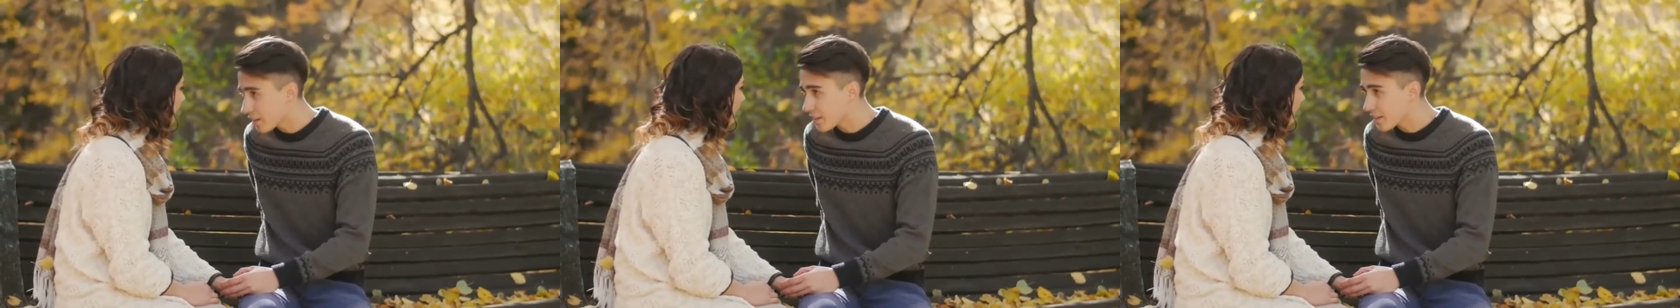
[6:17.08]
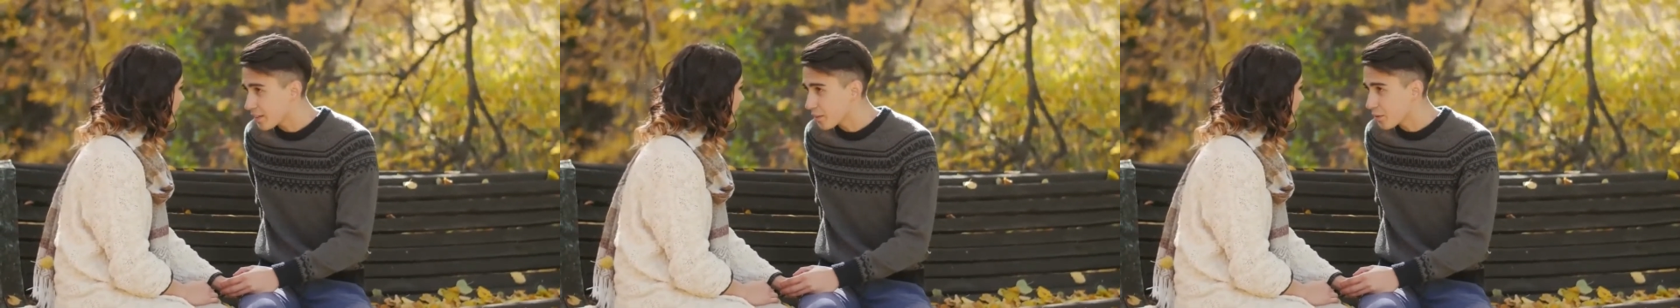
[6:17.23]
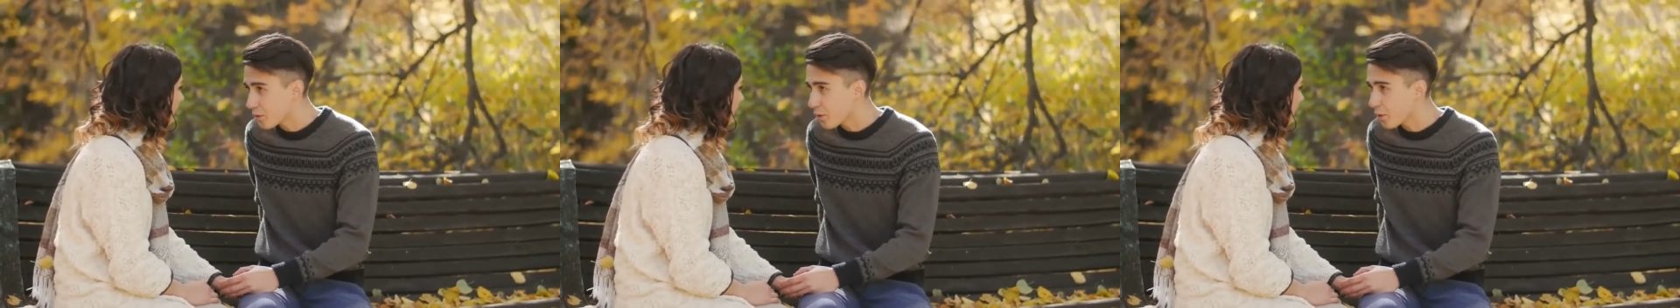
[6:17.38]

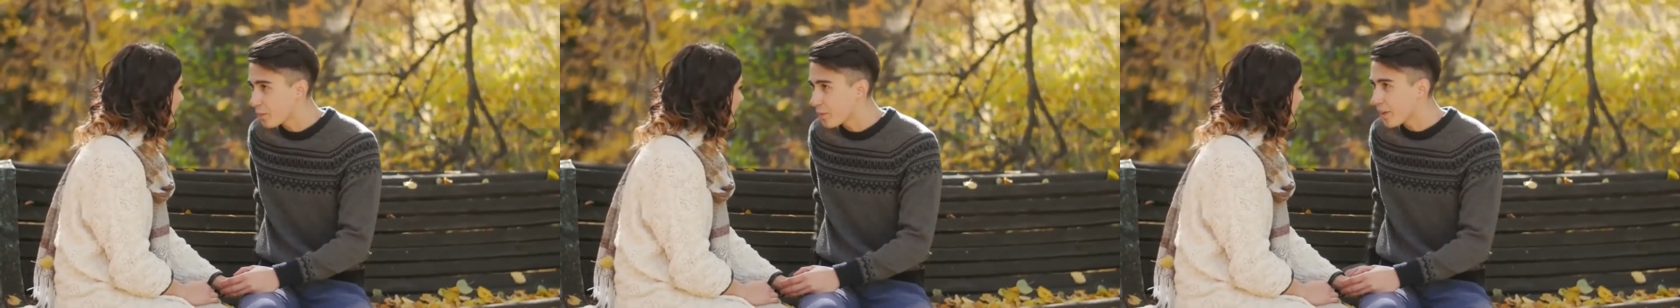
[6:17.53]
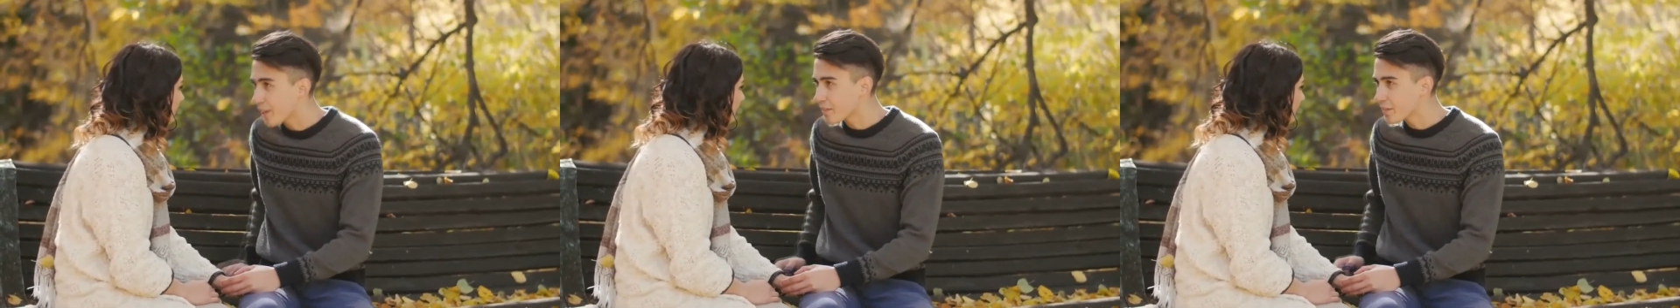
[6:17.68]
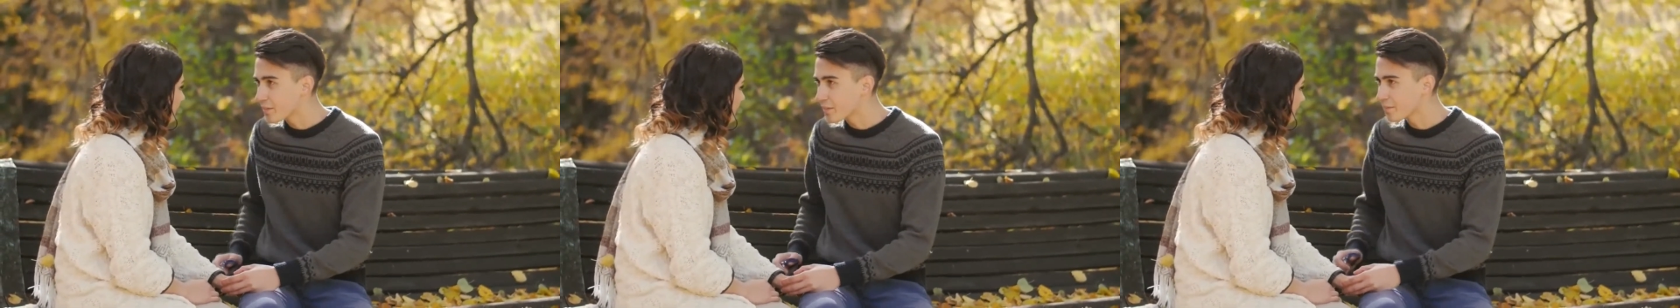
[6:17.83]
work
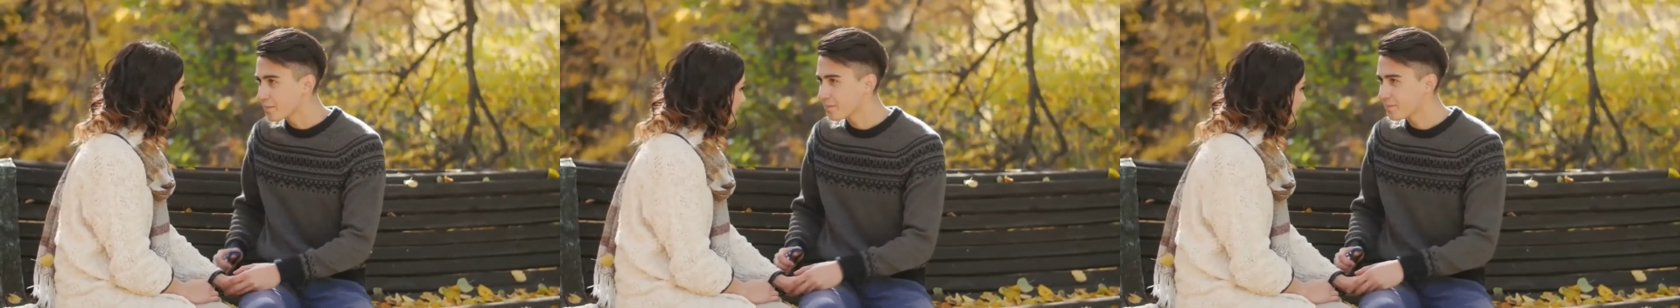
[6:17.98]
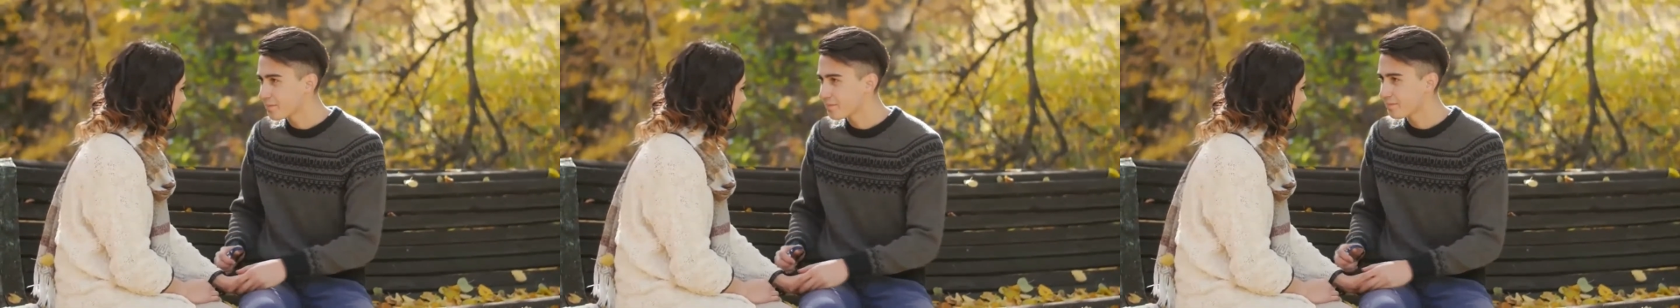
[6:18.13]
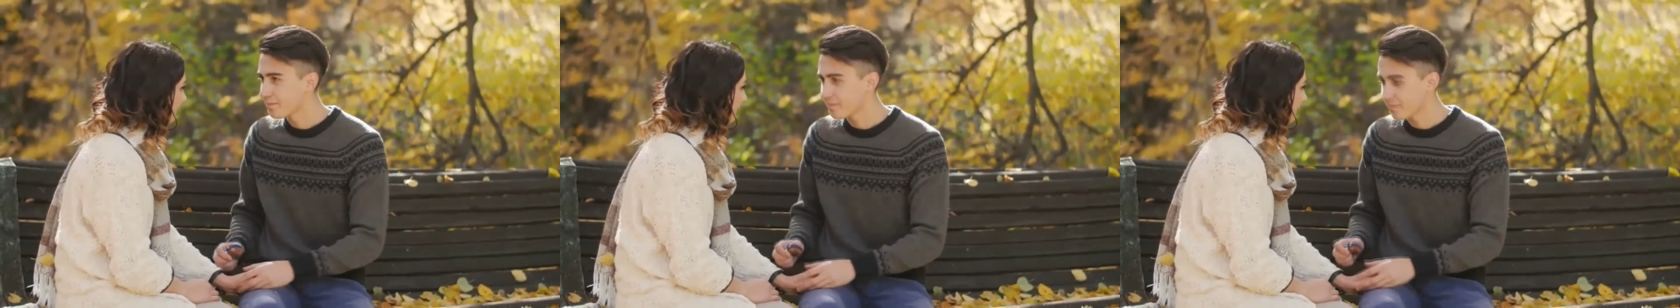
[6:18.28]
and make a
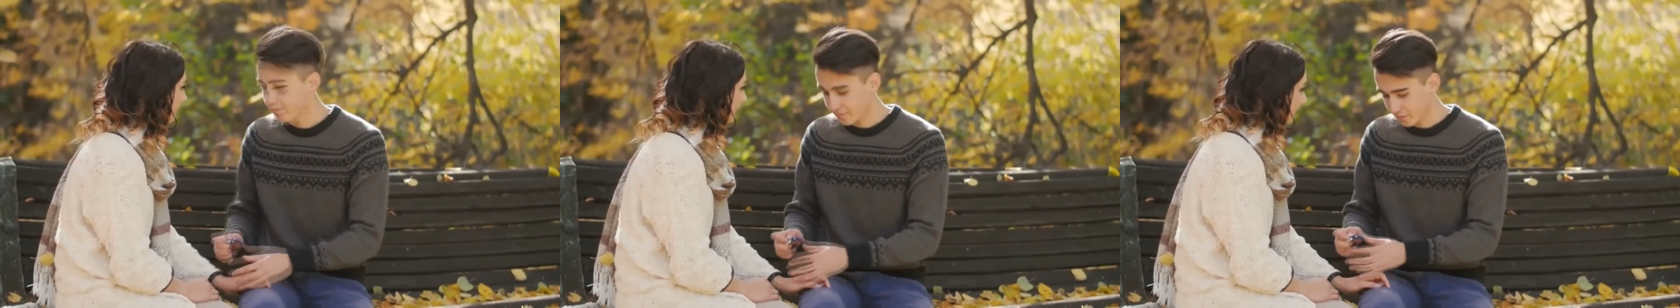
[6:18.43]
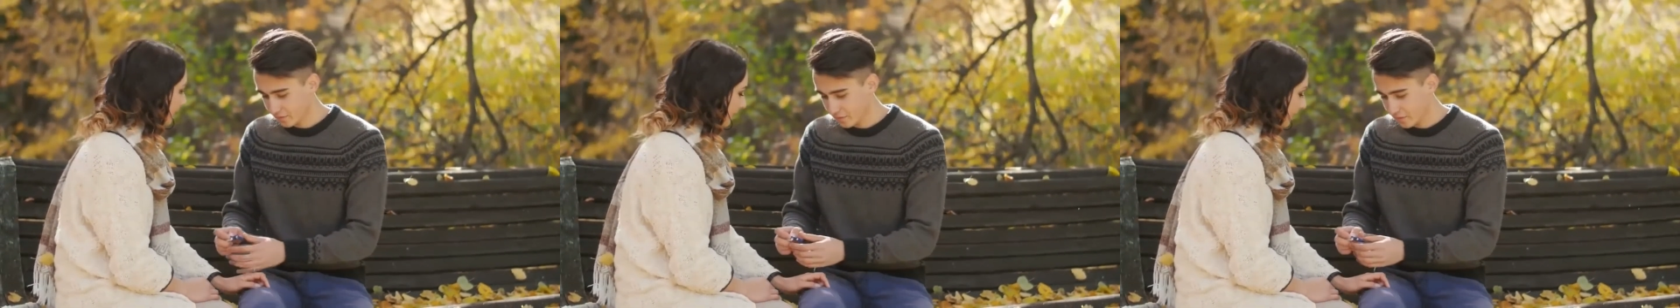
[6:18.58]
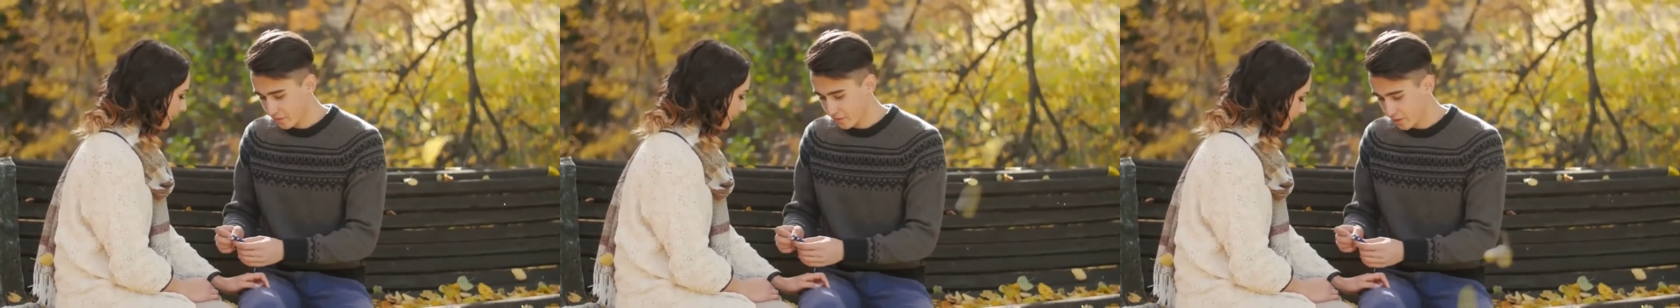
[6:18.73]
girl
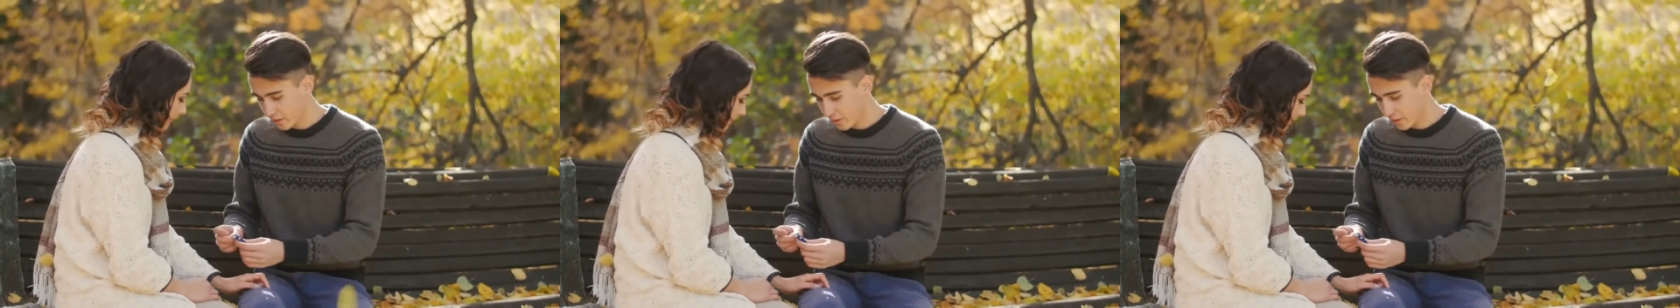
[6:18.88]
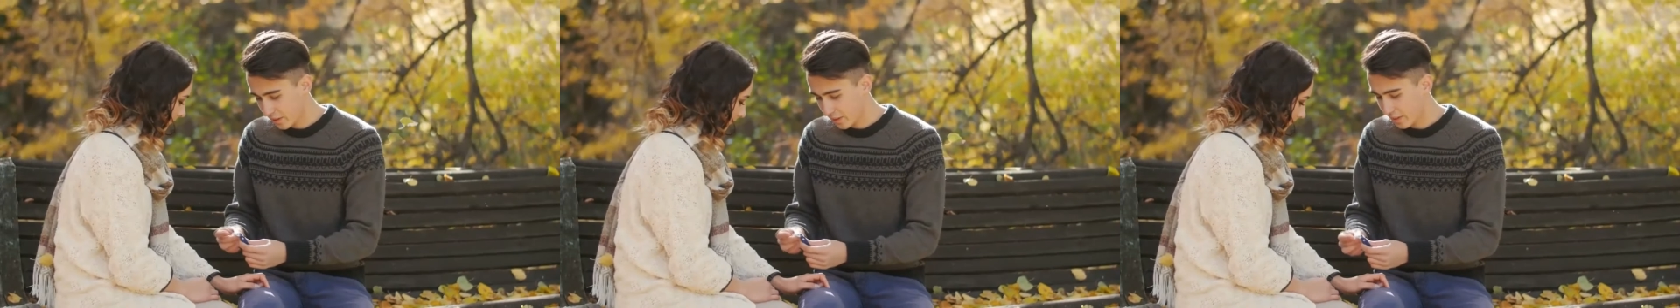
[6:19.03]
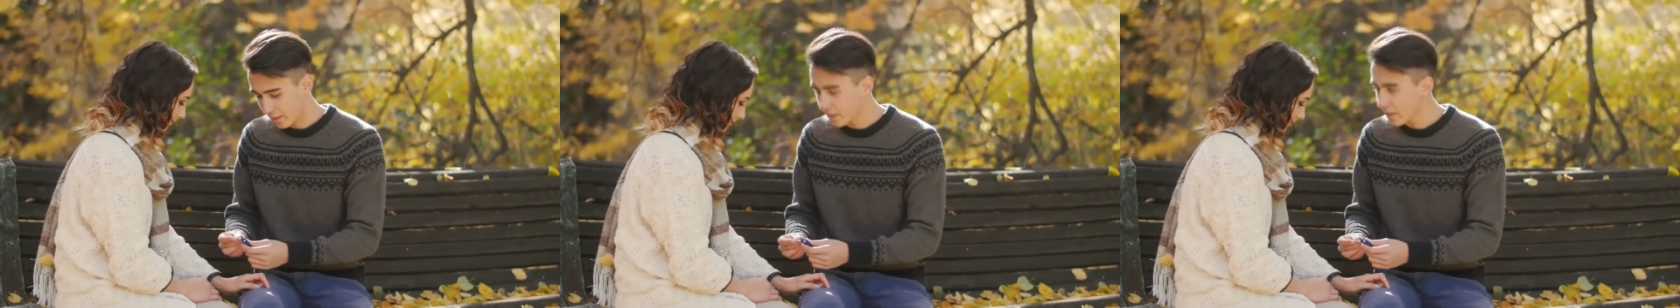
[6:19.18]
horny and
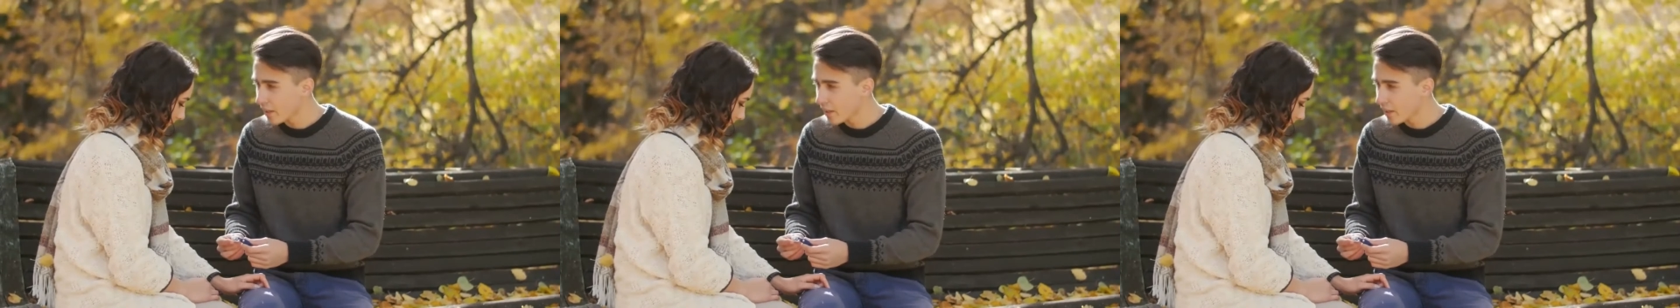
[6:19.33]
wet,